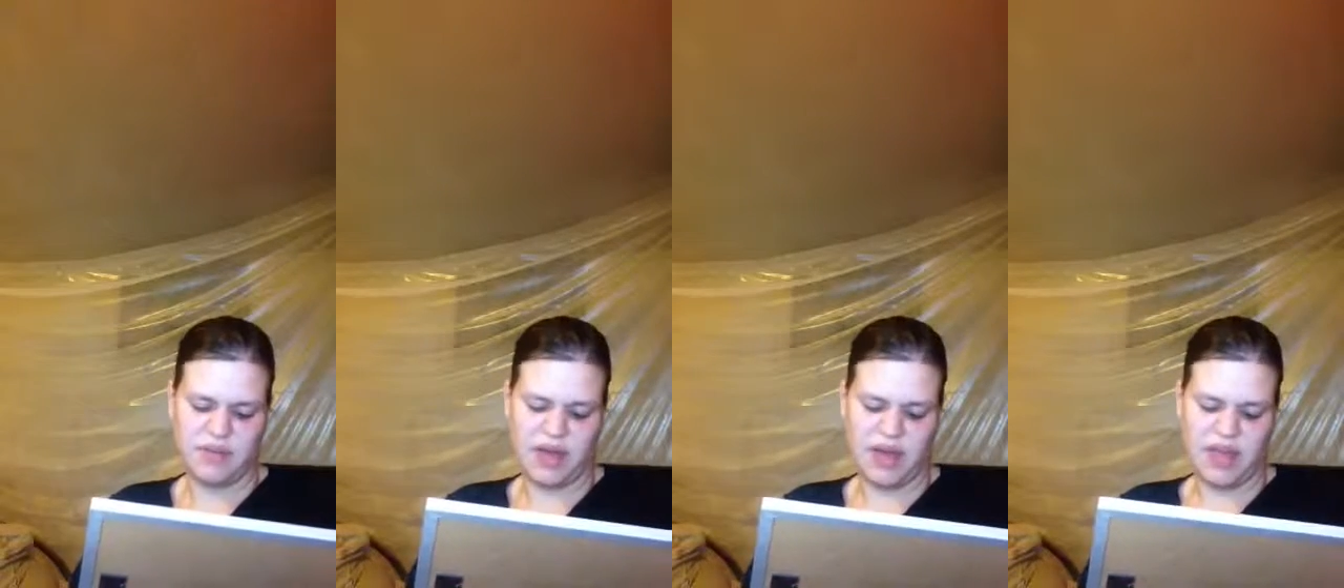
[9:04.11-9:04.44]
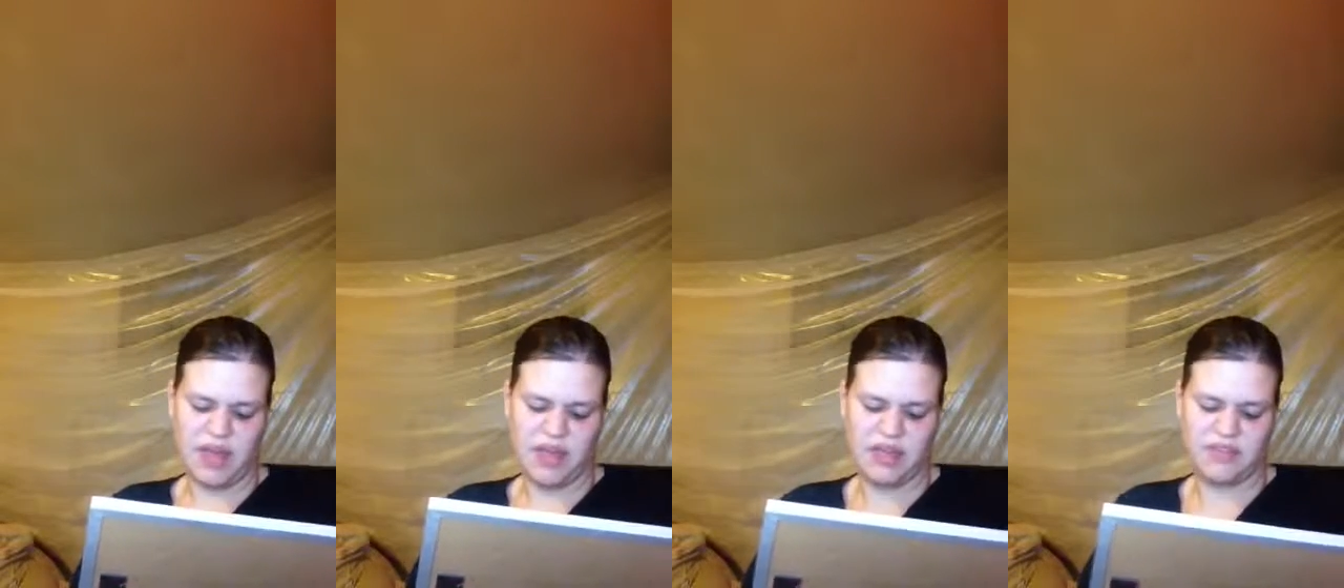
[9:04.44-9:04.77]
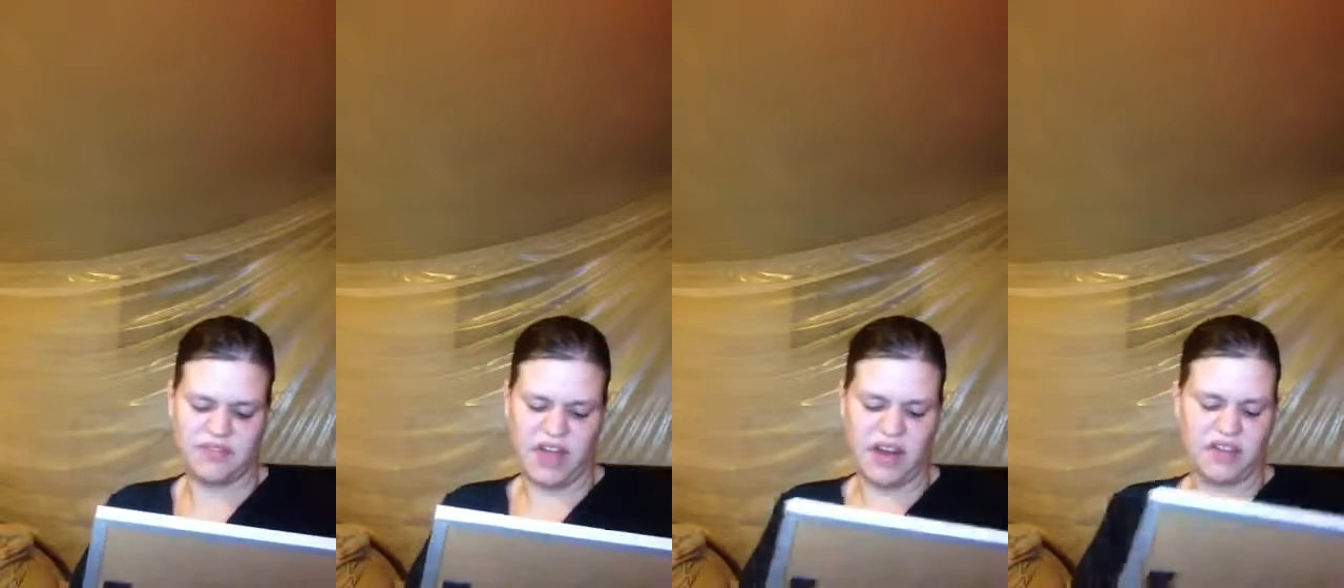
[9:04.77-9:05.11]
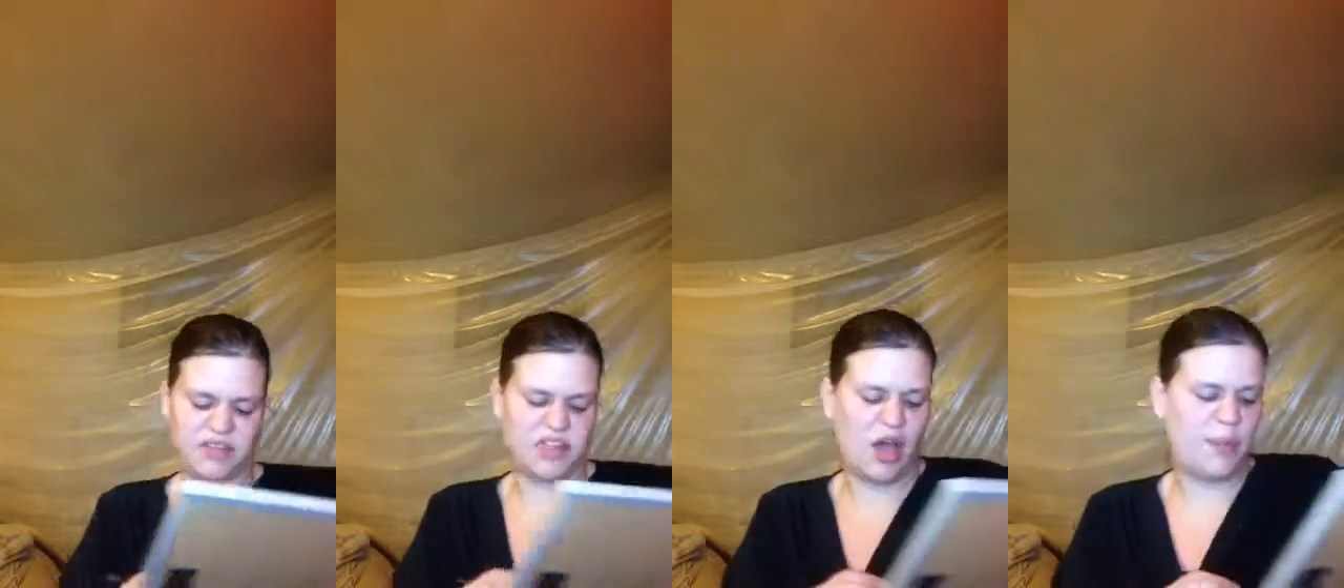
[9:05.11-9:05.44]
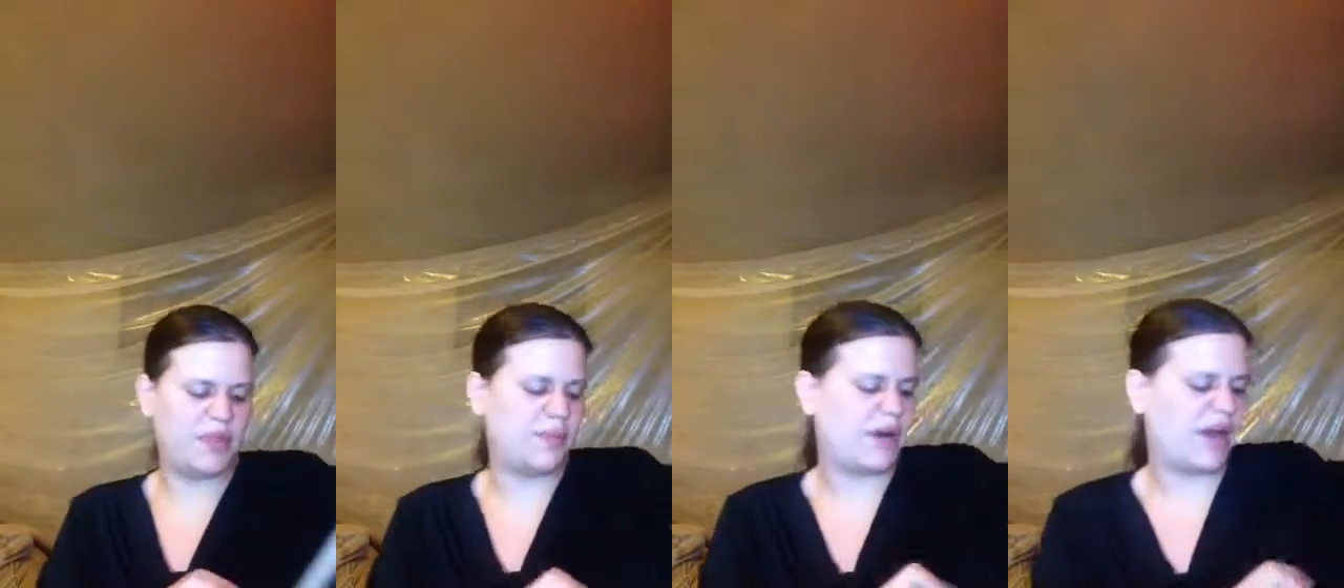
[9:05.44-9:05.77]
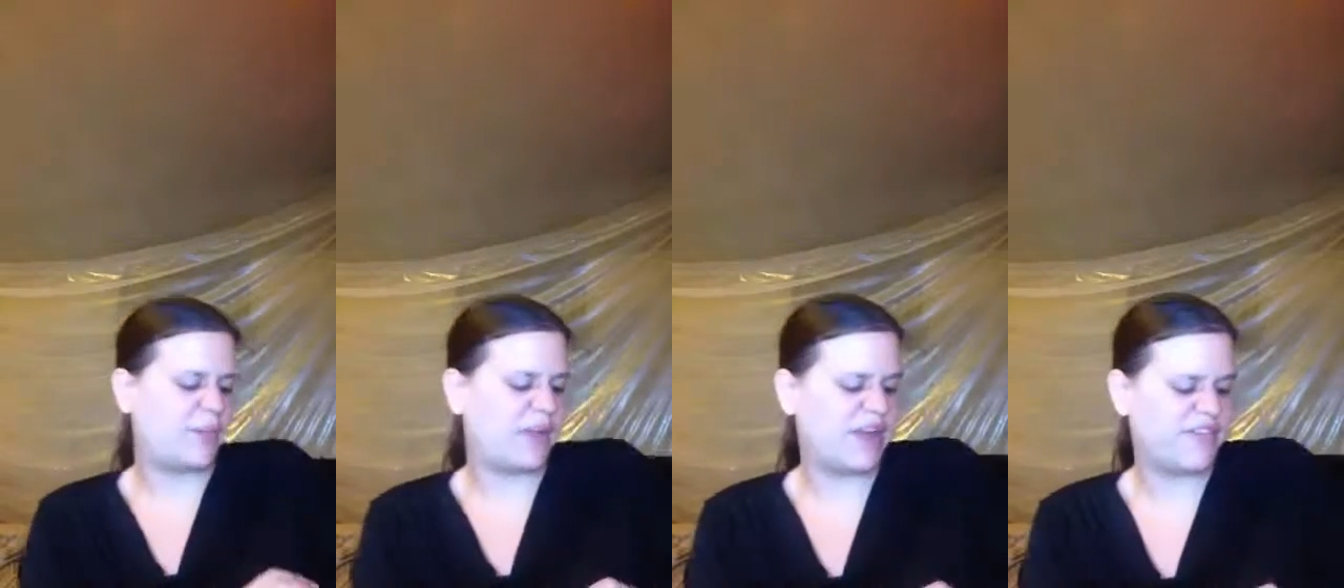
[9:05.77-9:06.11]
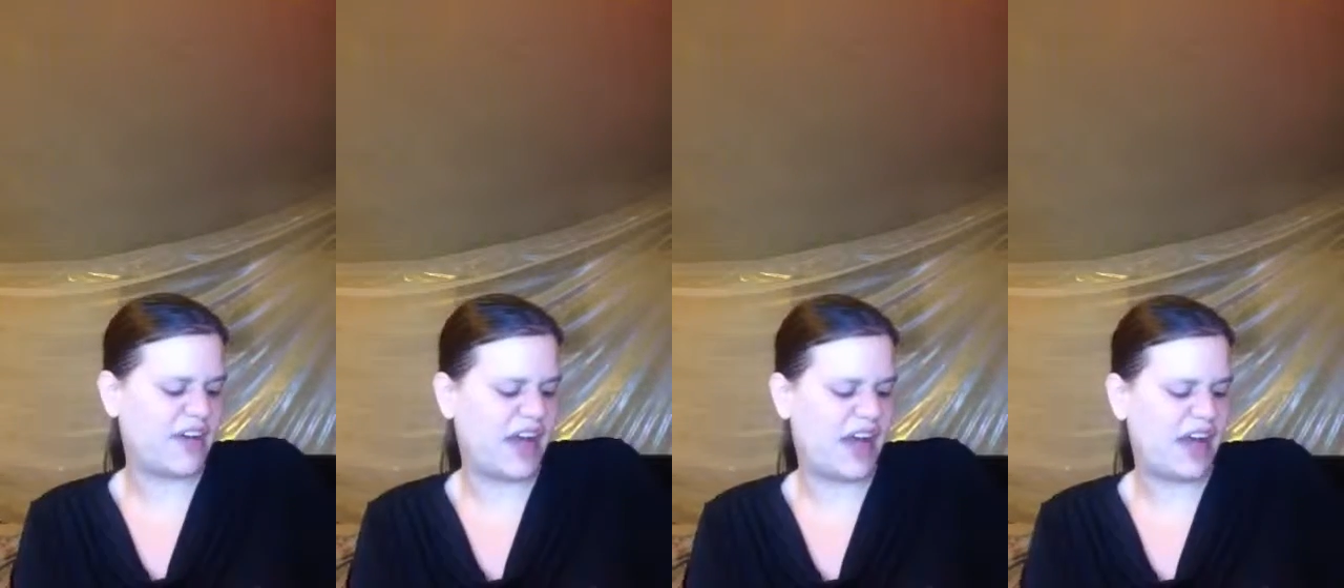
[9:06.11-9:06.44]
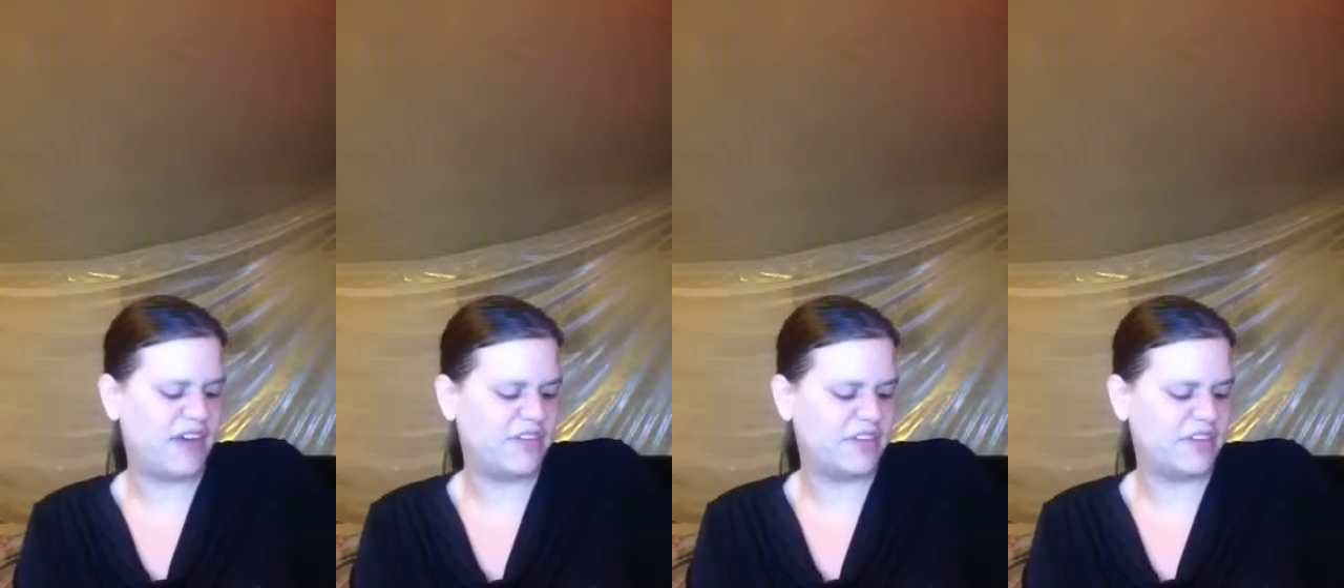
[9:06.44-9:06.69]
by dividing the top and the bottom by 5.